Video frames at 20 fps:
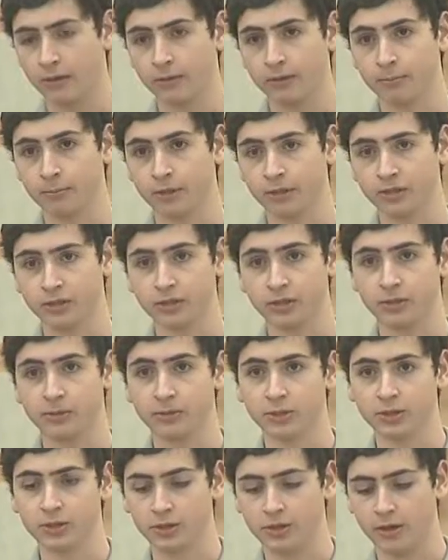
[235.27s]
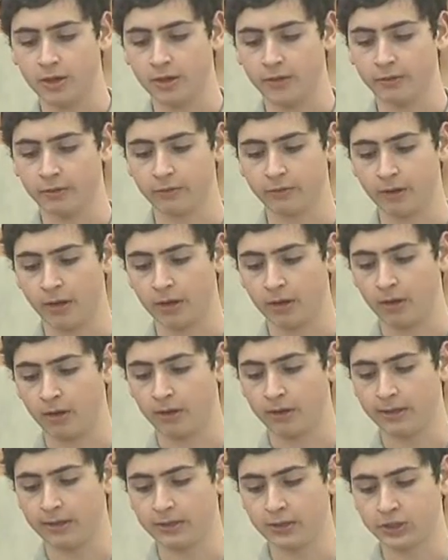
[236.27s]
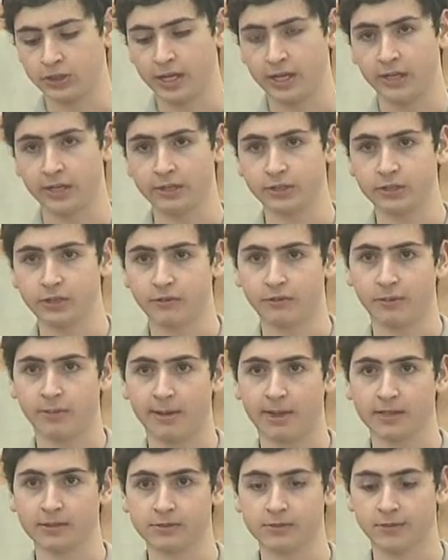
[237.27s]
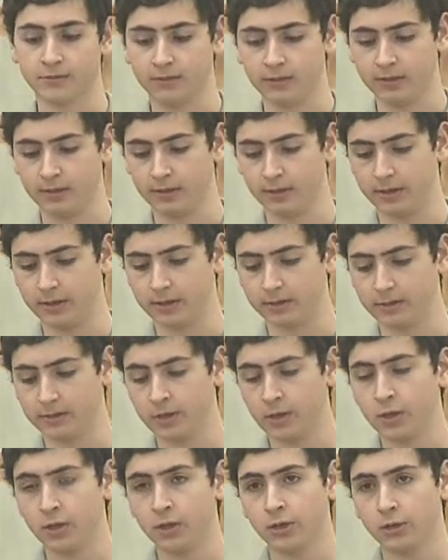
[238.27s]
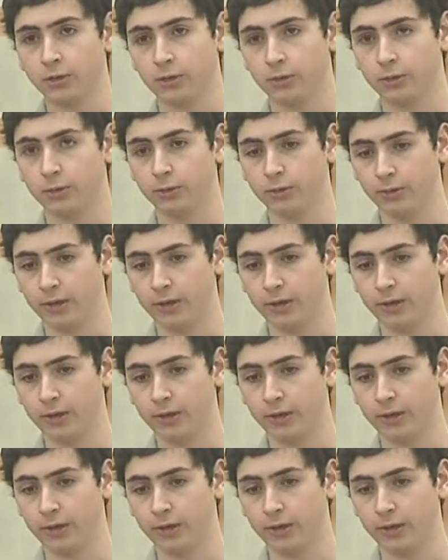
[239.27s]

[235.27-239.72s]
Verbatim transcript: much the mission of the Rock Hall has changed over the past 15 years to include